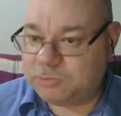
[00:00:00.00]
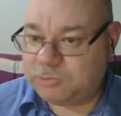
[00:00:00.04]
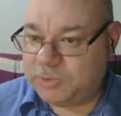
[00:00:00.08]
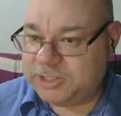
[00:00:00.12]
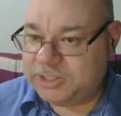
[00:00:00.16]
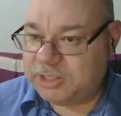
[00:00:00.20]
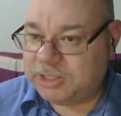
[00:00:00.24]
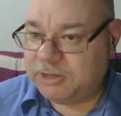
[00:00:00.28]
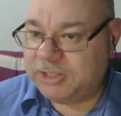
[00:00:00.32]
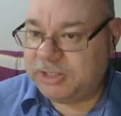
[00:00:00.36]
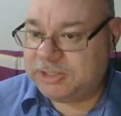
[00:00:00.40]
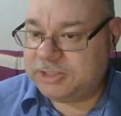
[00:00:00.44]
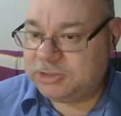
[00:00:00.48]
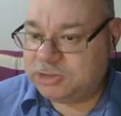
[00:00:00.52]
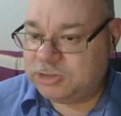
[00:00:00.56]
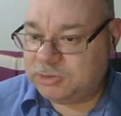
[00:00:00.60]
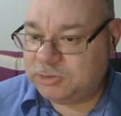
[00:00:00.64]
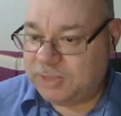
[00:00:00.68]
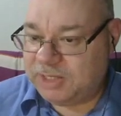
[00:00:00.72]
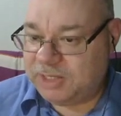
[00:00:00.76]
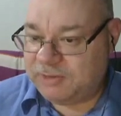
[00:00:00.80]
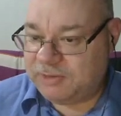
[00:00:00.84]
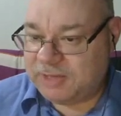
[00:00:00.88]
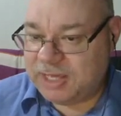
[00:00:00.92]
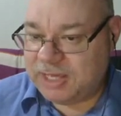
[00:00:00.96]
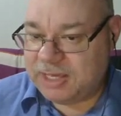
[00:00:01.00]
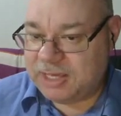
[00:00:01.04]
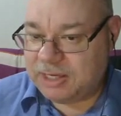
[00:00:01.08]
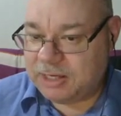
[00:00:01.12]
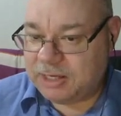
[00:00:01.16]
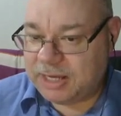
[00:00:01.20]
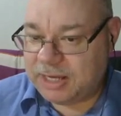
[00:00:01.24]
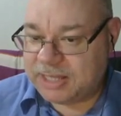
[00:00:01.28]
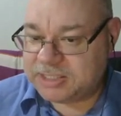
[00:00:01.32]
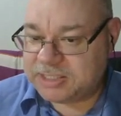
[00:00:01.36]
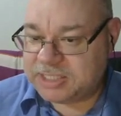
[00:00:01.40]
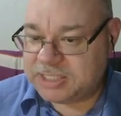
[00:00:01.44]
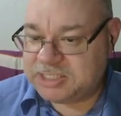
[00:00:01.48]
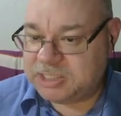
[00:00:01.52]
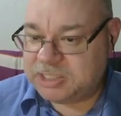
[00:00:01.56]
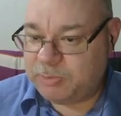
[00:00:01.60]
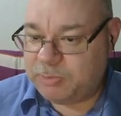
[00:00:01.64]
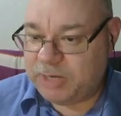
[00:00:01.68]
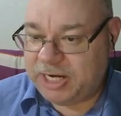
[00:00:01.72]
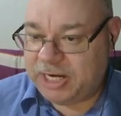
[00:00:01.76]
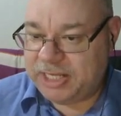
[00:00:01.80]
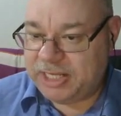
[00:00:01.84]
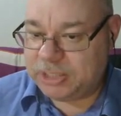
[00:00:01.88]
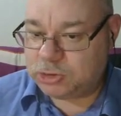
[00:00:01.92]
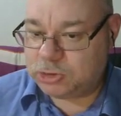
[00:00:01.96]
We don't need to do anything here. As I said, we
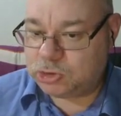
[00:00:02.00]
only get